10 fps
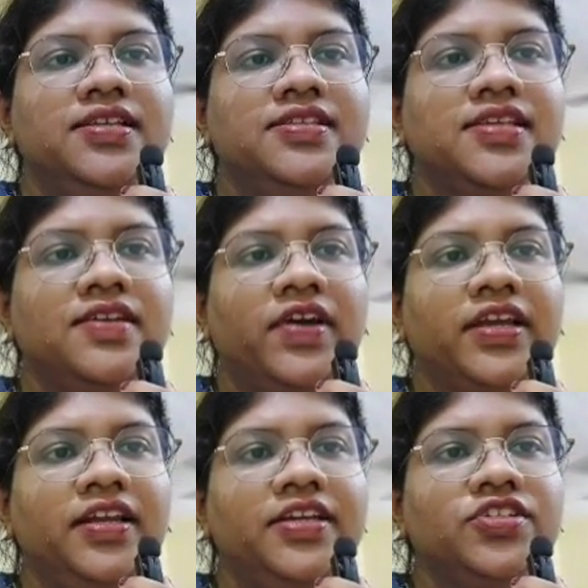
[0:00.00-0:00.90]
In
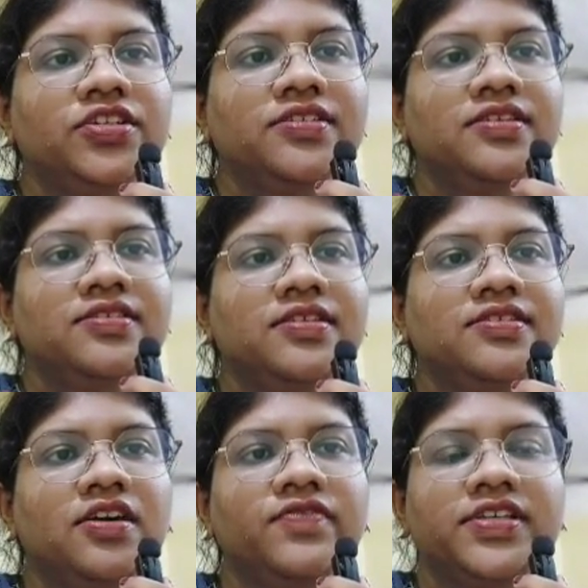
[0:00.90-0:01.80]
cervical agenesis, the
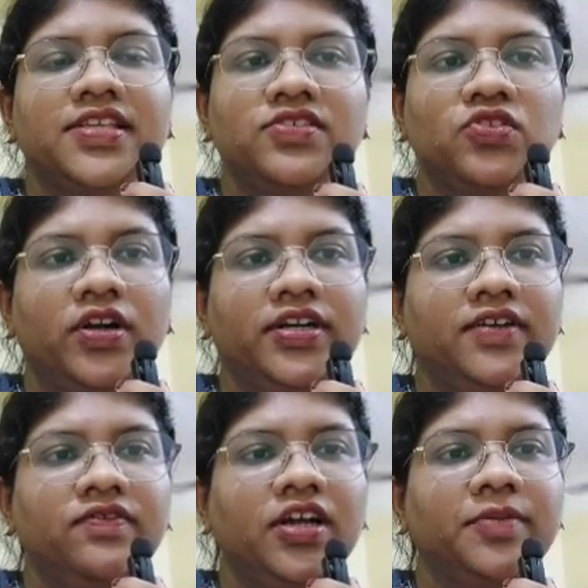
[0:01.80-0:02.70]
cervix has
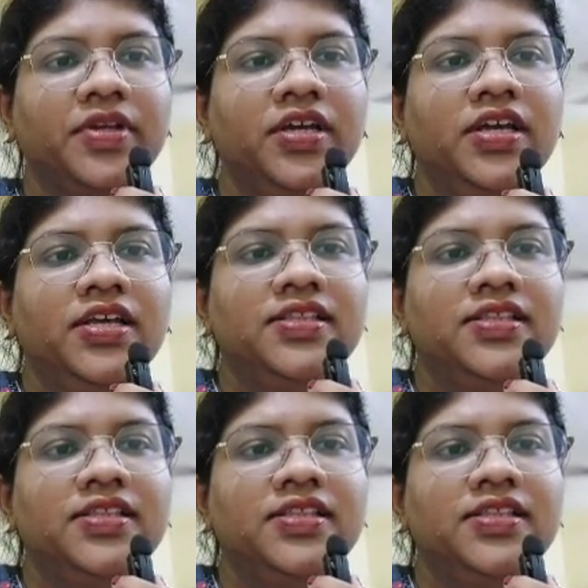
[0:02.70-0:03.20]
not developed.